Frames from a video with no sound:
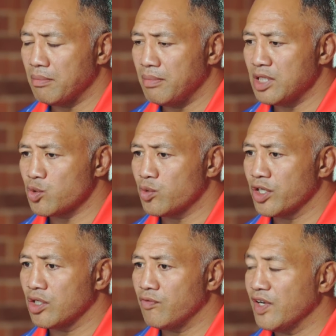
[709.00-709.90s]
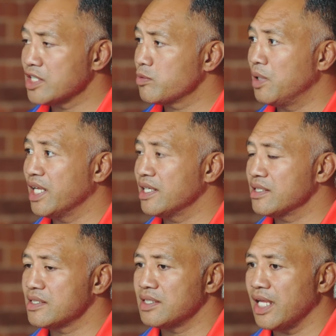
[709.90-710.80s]
mentoring of us
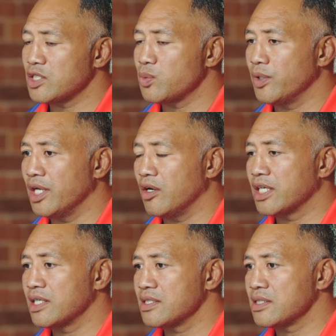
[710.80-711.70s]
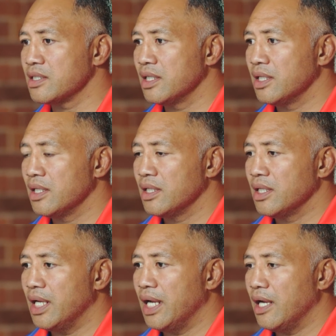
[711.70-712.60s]
players, that's where I guess
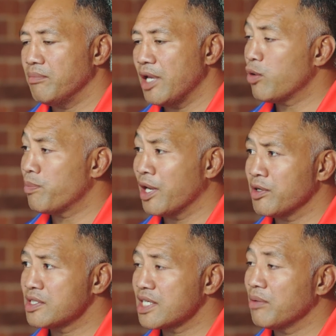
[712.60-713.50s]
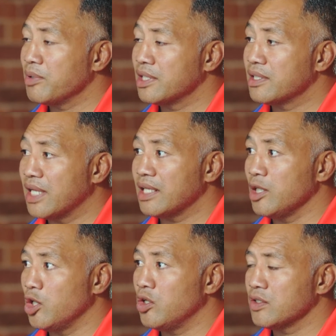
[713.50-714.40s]
our parents come in that
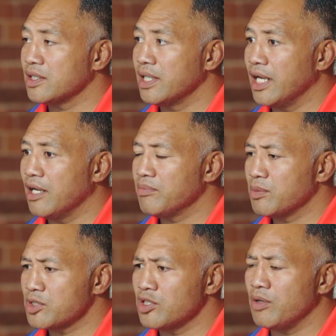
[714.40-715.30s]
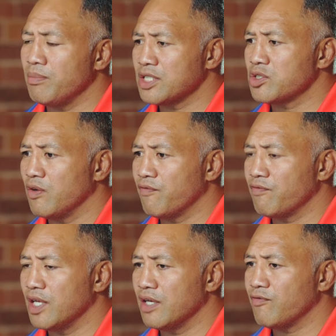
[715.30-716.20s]
a lot. There was not much of
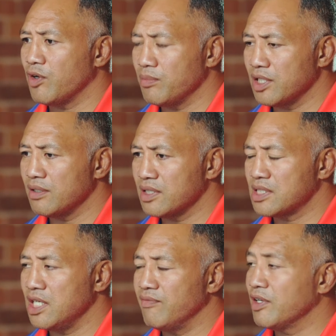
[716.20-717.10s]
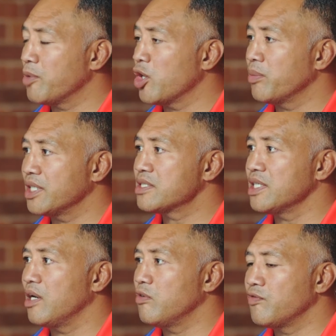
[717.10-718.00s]
from the TV environment
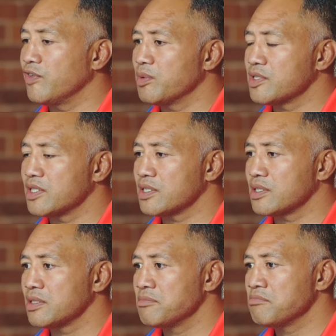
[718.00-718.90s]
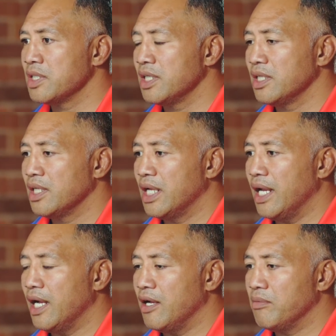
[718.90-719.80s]
itself. It was just,
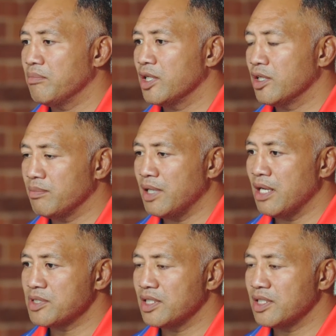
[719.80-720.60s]
you know, the moms